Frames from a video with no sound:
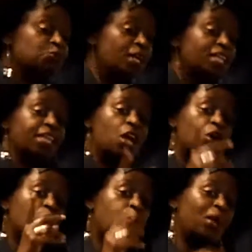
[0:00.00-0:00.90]
really
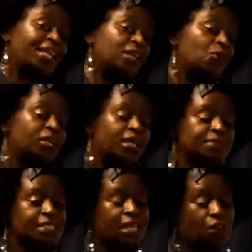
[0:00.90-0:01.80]
quitting on
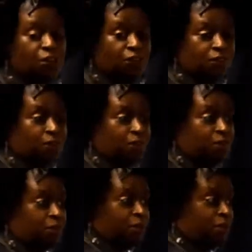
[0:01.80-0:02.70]
himself.
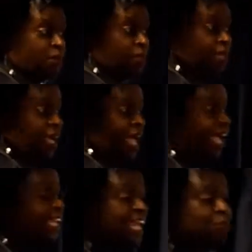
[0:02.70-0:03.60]
And he